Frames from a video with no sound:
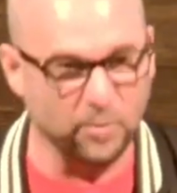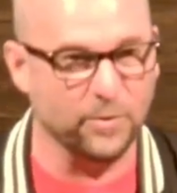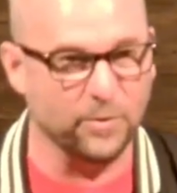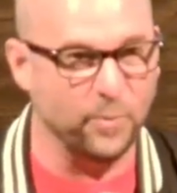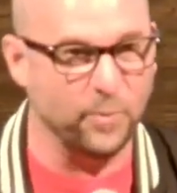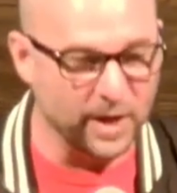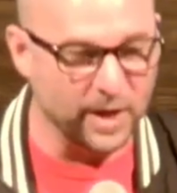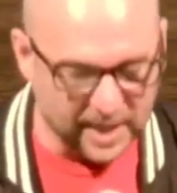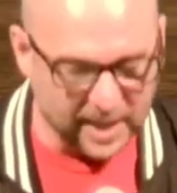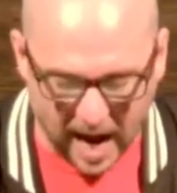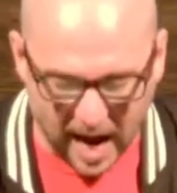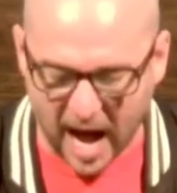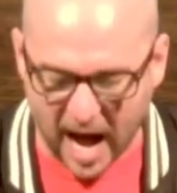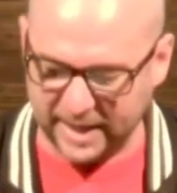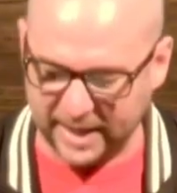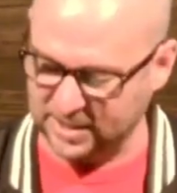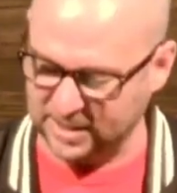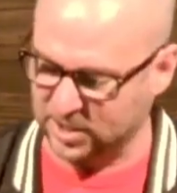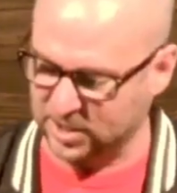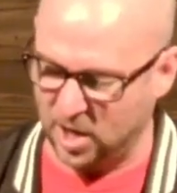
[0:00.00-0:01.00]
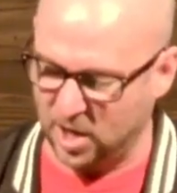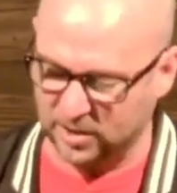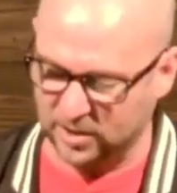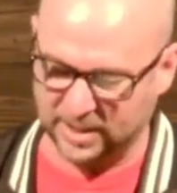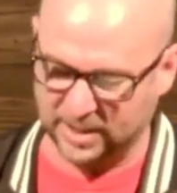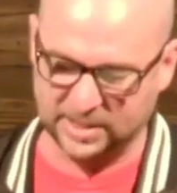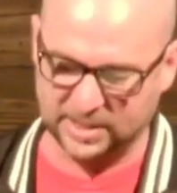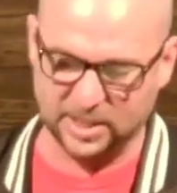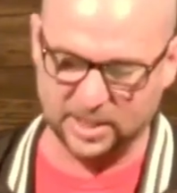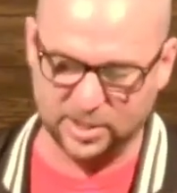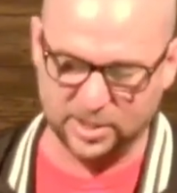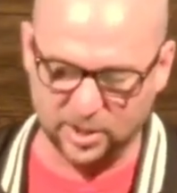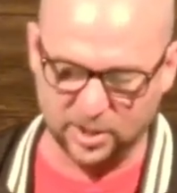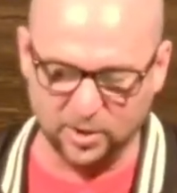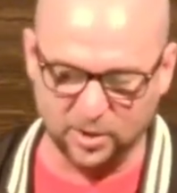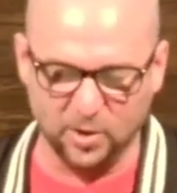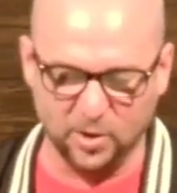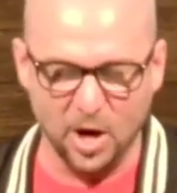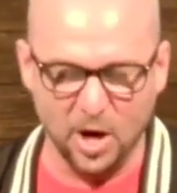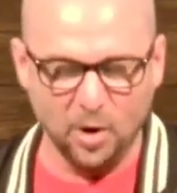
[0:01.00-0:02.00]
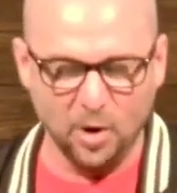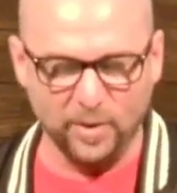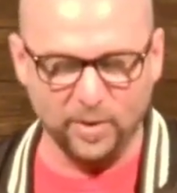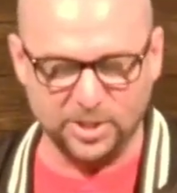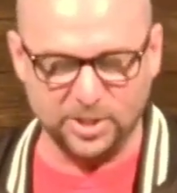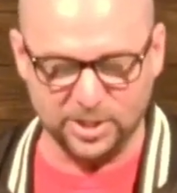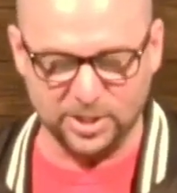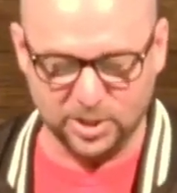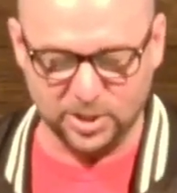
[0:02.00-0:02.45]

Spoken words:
what God has called us to do, which is to